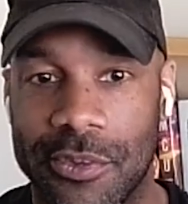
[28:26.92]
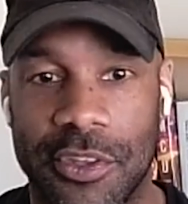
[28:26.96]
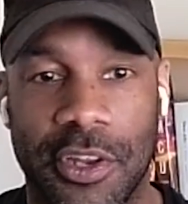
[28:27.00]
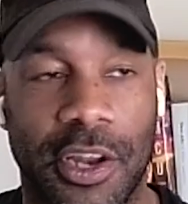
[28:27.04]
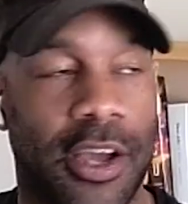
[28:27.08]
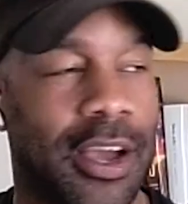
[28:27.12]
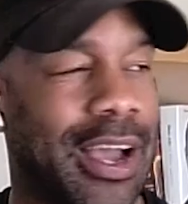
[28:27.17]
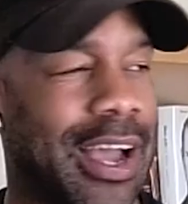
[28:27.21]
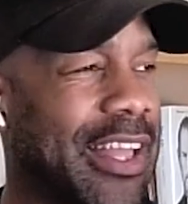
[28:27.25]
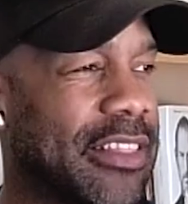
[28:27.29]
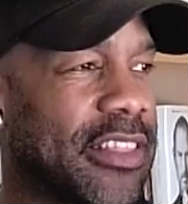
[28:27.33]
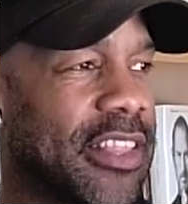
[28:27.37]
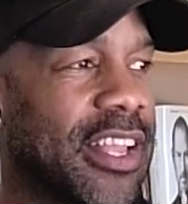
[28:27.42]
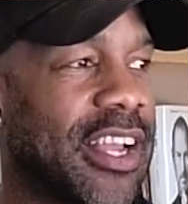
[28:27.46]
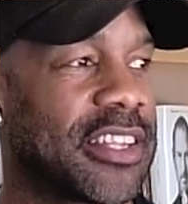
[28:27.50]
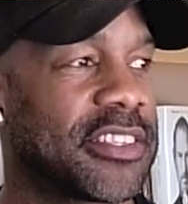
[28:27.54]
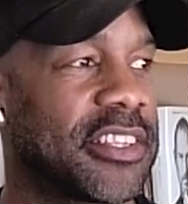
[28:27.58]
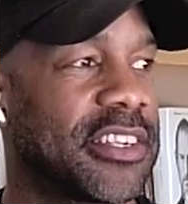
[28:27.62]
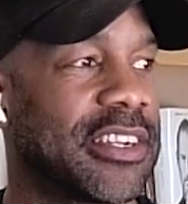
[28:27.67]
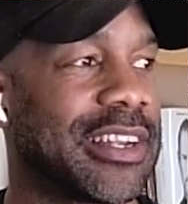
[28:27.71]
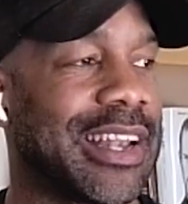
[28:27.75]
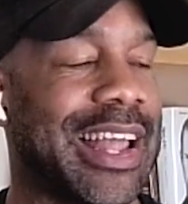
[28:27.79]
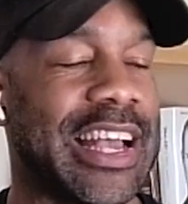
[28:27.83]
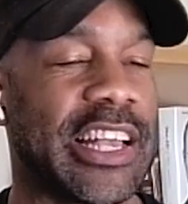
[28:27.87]
I think I
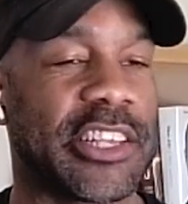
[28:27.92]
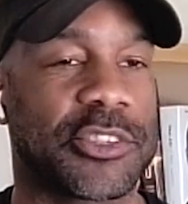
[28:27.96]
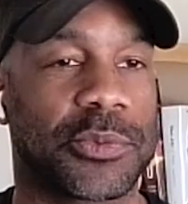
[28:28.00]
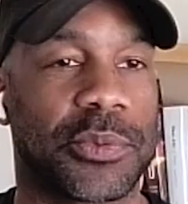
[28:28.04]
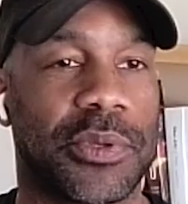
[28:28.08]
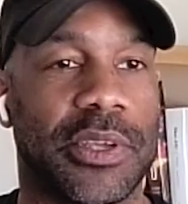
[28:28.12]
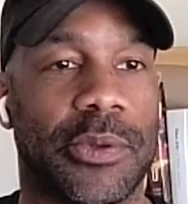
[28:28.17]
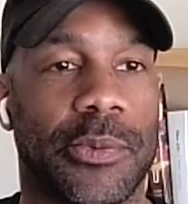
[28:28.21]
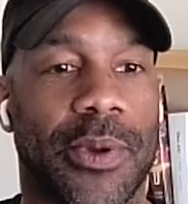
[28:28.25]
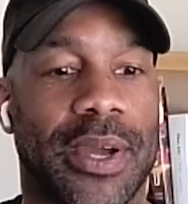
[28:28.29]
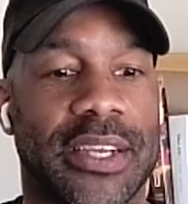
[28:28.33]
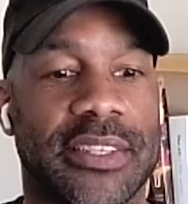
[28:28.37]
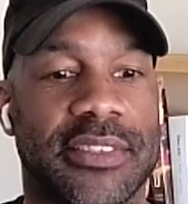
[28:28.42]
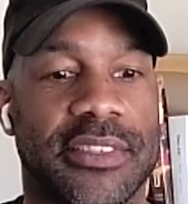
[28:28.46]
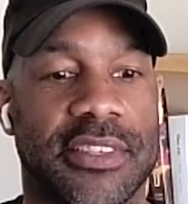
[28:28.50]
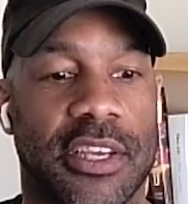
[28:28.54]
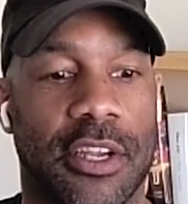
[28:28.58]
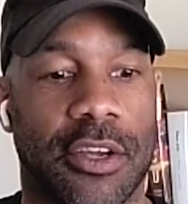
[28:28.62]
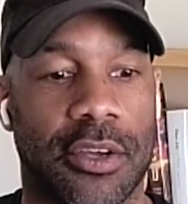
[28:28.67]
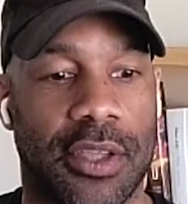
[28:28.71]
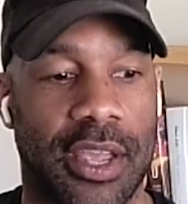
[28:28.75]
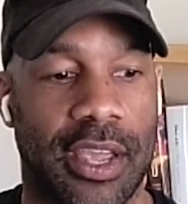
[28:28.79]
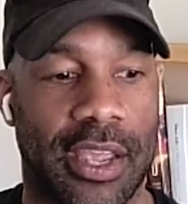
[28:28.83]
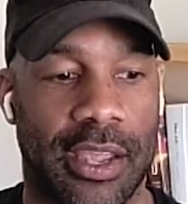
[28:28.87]
did it last week where I said,
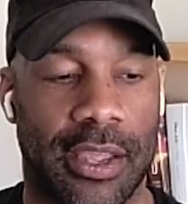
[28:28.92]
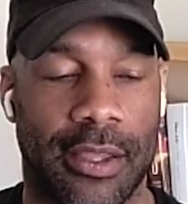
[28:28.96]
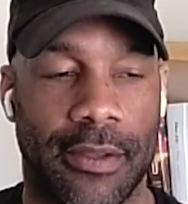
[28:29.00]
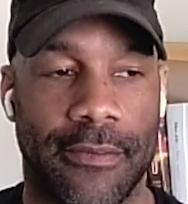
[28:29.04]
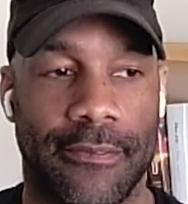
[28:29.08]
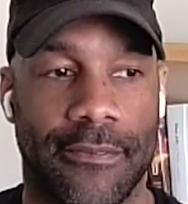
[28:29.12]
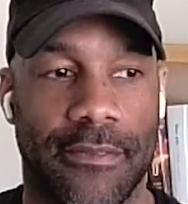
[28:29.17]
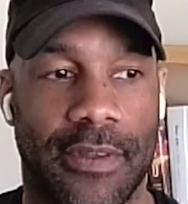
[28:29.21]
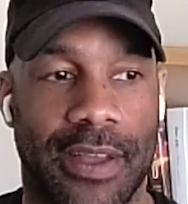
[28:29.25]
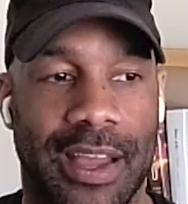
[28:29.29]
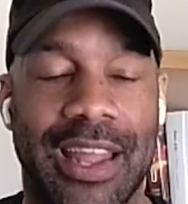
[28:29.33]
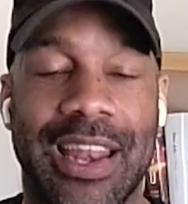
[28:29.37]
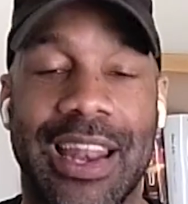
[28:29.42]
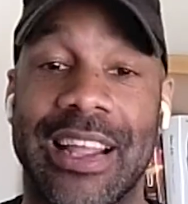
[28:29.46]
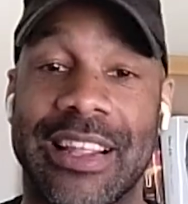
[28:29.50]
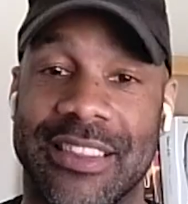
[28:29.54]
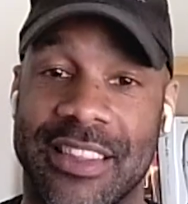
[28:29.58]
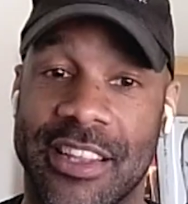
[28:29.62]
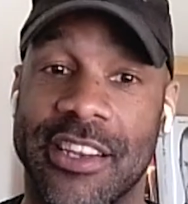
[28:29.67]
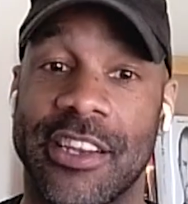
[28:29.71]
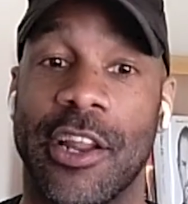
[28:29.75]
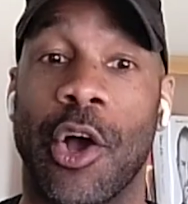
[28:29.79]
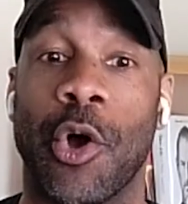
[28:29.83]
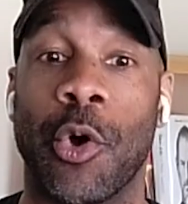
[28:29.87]
okay, and I
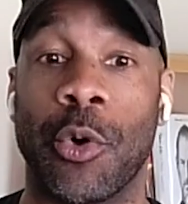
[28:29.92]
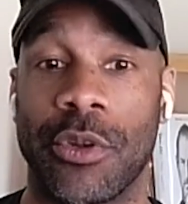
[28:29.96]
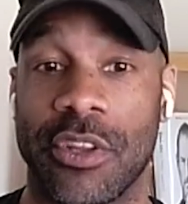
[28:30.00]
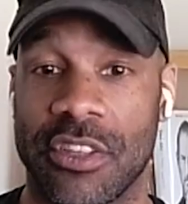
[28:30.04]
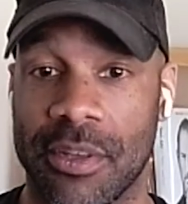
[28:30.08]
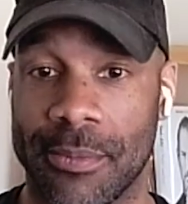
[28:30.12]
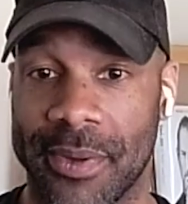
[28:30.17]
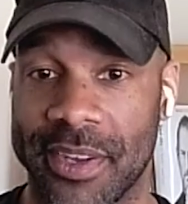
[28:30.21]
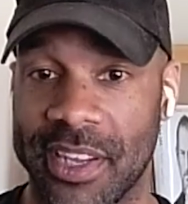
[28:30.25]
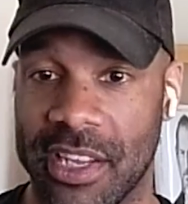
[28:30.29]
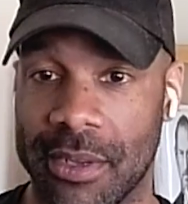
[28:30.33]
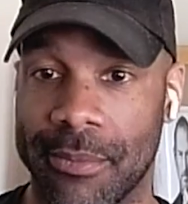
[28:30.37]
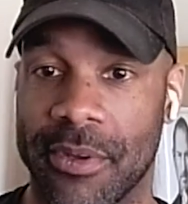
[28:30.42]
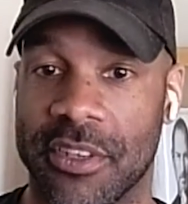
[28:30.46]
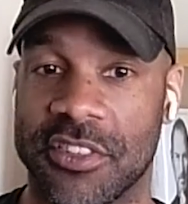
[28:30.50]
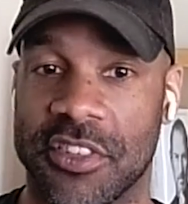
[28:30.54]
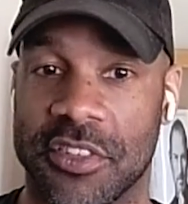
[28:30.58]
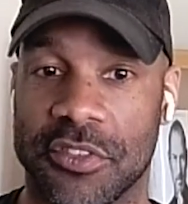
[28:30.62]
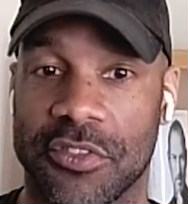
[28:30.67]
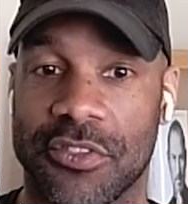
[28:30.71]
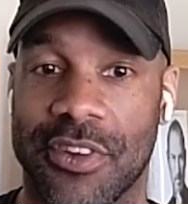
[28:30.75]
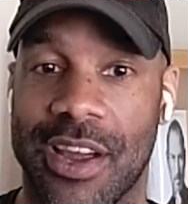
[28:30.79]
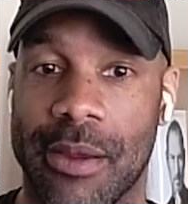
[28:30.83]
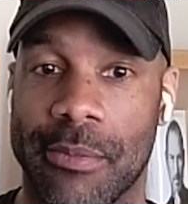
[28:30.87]
did it only to my email
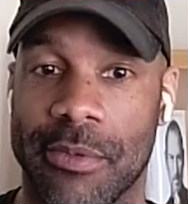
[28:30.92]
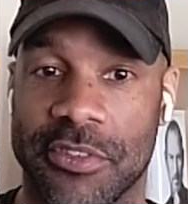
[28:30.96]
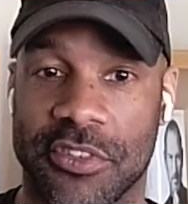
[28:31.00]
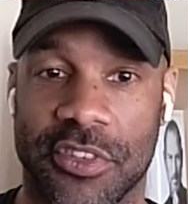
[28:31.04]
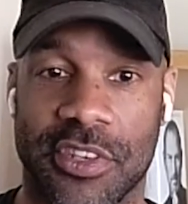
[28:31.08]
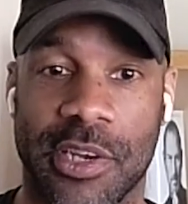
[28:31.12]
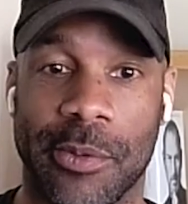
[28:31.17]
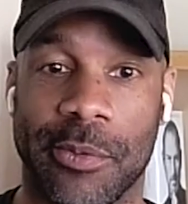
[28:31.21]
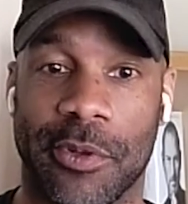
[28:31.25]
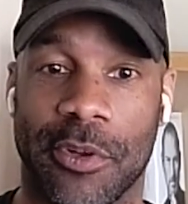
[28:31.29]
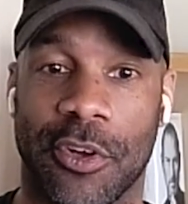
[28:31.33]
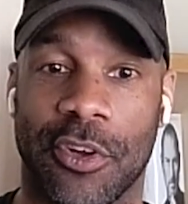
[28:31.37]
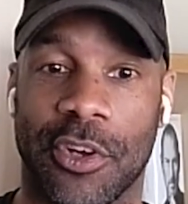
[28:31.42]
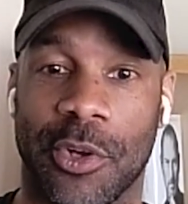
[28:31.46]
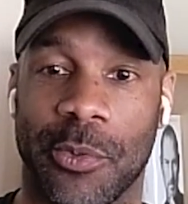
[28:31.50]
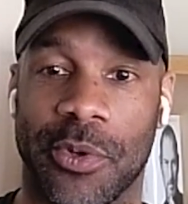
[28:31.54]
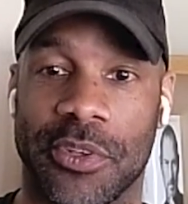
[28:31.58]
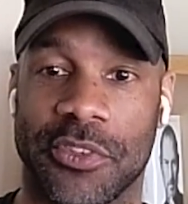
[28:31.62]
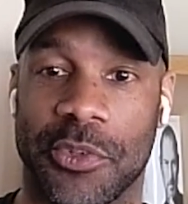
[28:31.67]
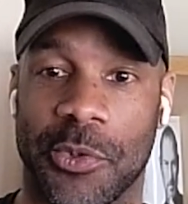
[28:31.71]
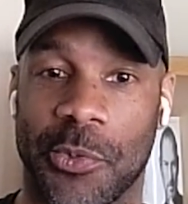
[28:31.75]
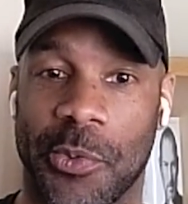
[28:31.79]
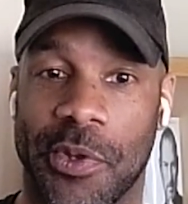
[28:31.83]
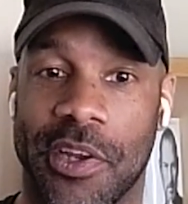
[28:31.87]
subscribers, so they were the only
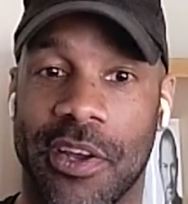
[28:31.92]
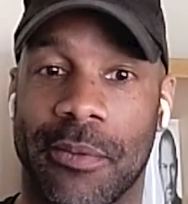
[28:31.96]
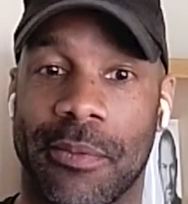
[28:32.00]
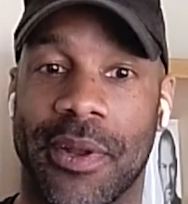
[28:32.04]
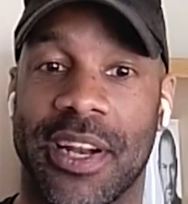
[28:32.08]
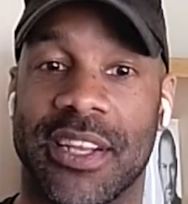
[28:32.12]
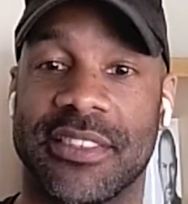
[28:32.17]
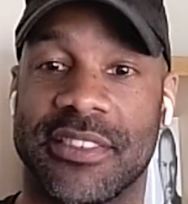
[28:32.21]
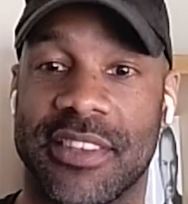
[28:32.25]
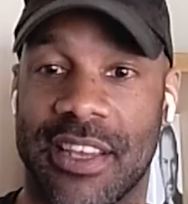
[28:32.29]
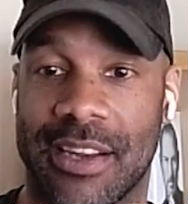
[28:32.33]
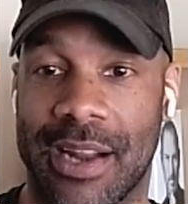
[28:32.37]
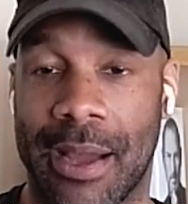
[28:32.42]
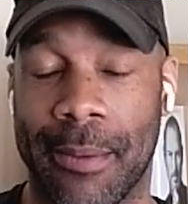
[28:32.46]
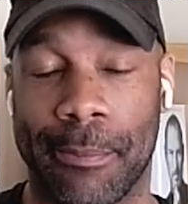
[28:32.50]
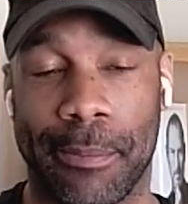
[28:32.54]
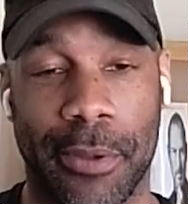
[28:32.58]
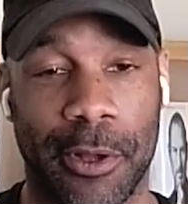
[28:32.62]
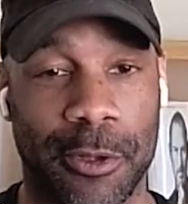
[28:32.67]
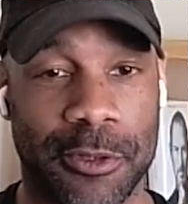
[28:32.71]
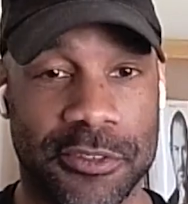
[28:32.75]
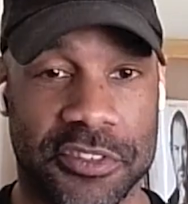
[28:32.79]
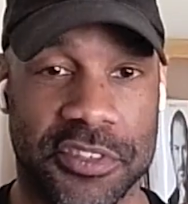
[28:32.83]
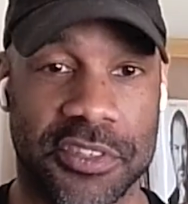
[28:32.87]
ones aware. But I said, I'm
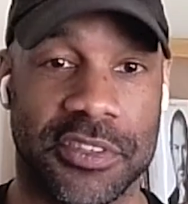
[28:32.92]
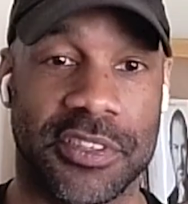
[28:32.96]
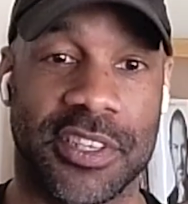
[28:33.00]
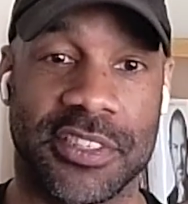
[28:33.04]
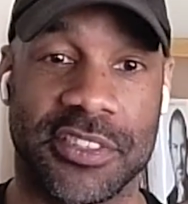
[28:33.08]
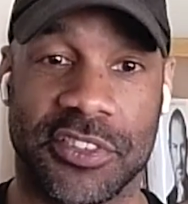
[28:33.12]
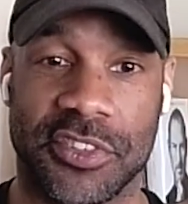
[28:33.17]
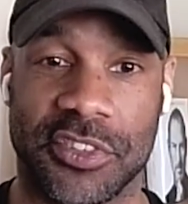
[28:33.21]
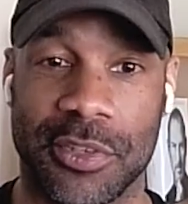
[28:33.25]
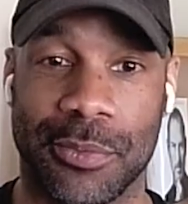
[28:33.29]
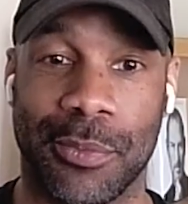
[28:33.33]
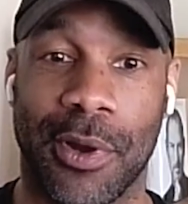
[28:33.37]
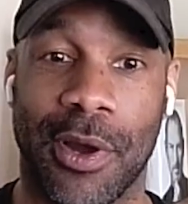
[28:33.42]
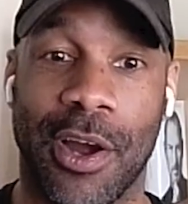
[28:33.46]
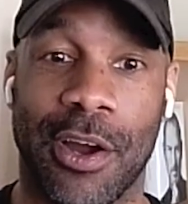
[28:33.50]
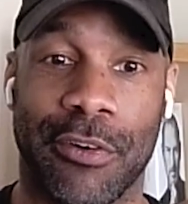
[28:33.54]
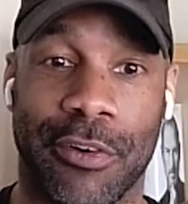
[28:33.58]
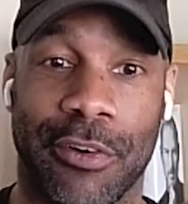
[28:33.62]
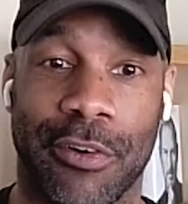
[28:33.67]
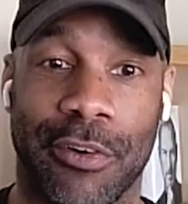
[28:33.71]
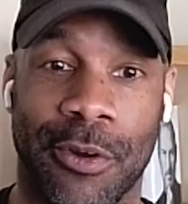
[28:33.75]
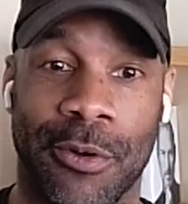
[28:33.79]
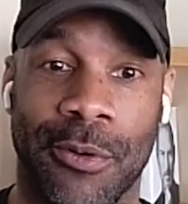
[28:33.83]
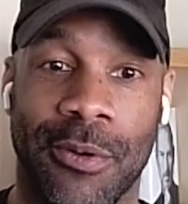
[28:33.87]
posting this
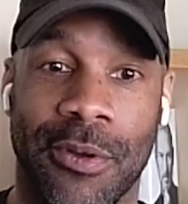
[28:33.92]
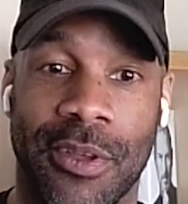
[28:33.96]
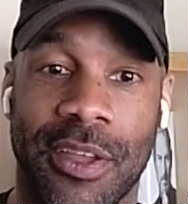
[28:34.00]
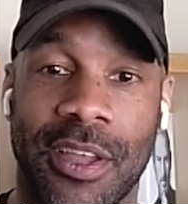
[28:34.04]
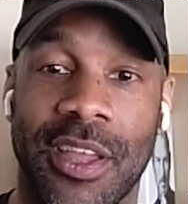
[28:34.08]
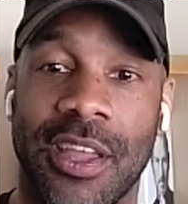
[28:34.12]
tomorrow.